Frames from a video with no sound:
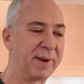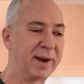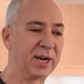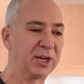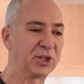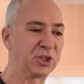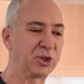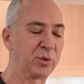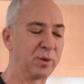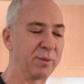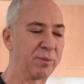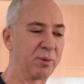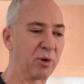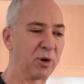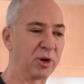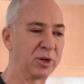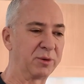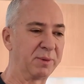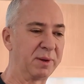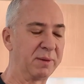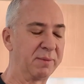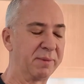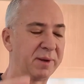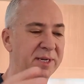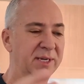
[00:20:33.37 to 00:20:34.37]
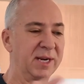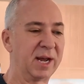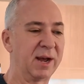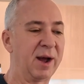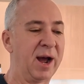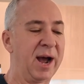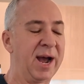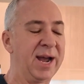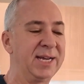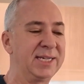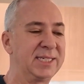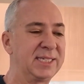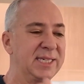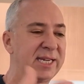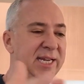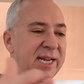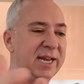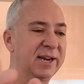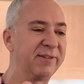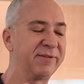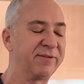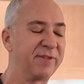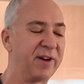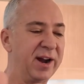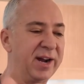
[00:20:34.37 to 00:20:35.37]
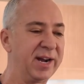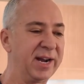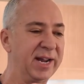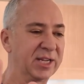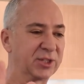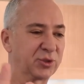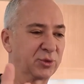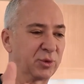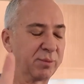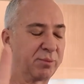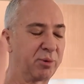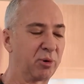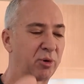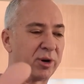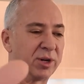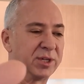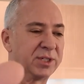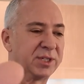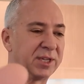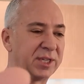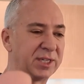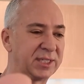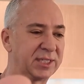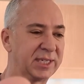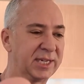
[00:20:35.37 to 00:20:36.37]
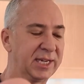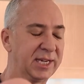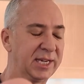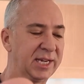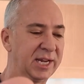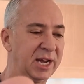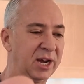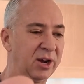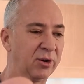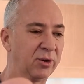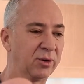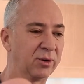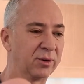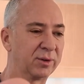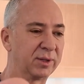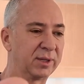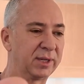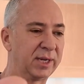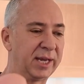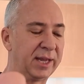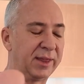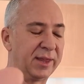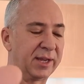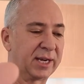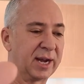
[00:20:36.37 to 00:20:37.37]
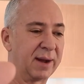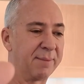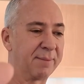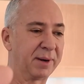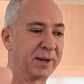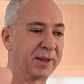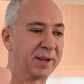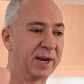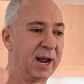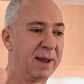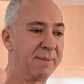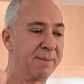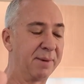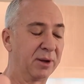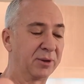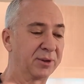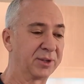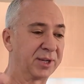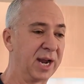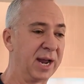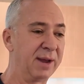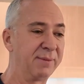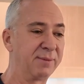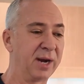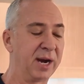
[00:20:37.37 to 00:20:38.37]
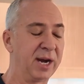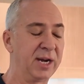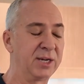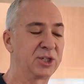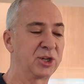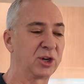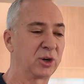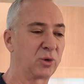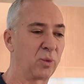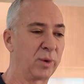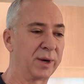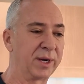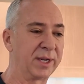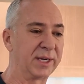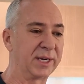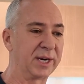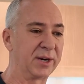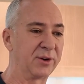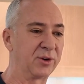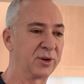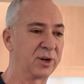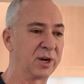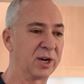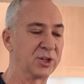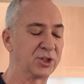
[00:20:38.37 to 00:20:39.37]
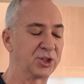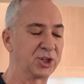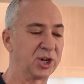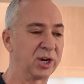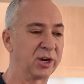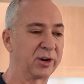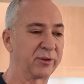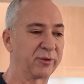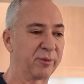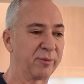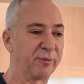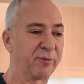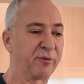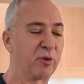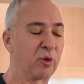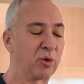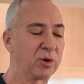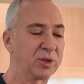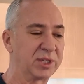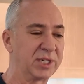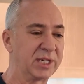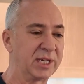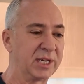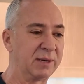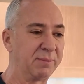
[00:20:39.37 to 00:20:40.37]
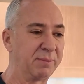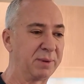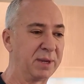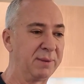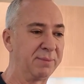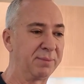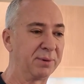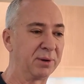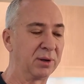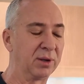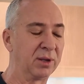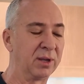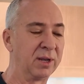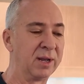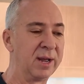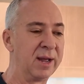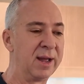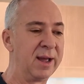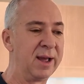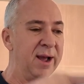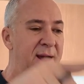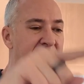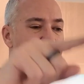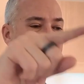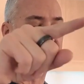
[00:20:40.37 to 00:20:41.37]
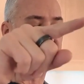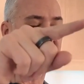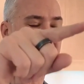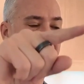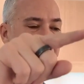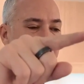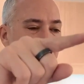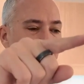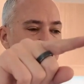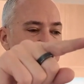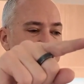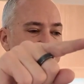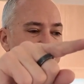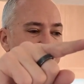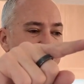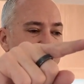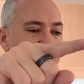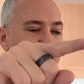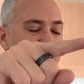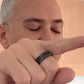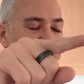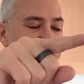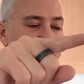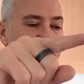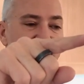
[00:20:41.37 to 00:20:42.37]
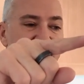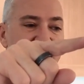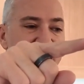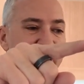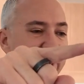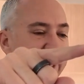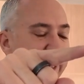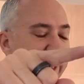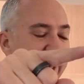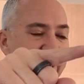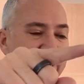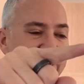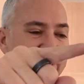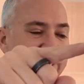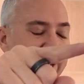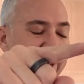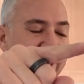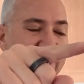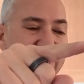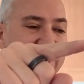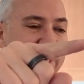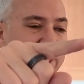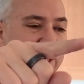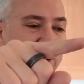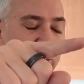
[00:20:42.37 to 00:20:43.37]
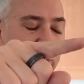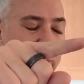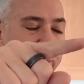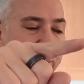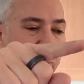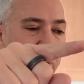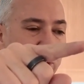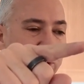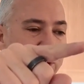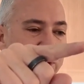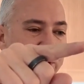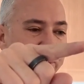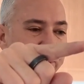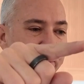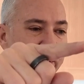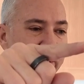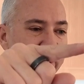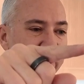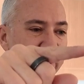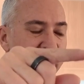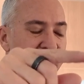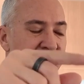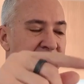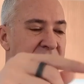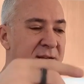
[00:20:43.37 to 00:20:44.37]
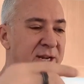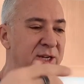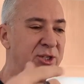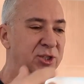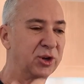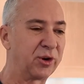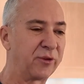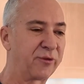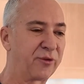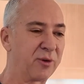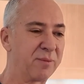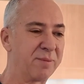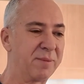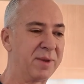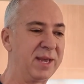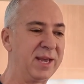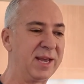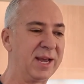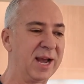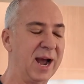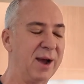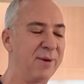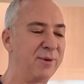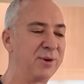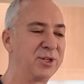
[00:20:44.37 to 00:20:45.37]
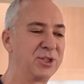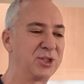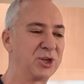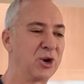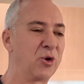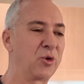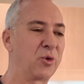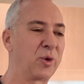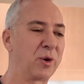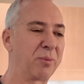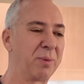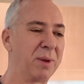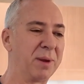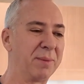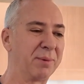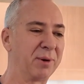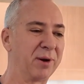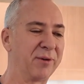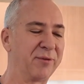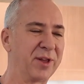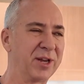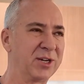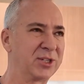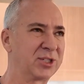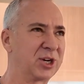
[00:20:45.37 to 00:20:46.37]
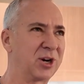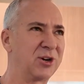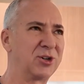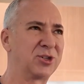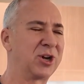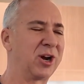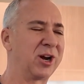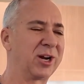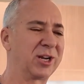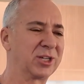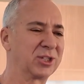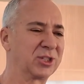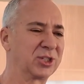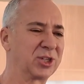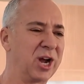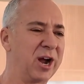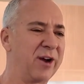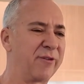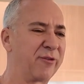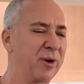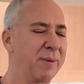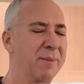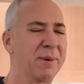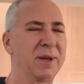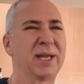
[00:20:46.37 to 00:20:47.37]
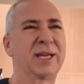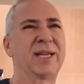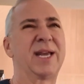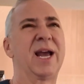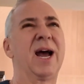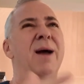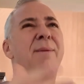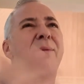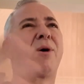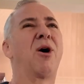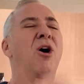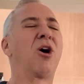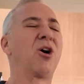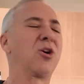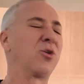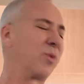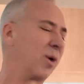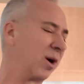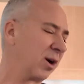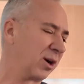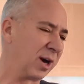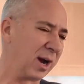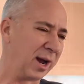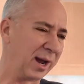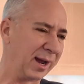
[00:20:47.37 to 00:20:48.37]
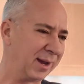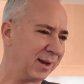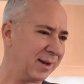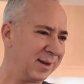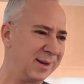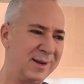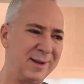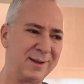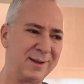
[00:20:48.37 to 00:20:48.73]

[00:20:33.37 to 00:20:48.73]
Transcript: manager reported to me, but IT and finance reported to the CEO in the company that I built. And I took 1-800-GOT-JUNK from 14 people up to 3,000, and tech didn't report to me. So for me, I would joke with people if they started talking software, I'd be like, yeah, I'm a hardware guy.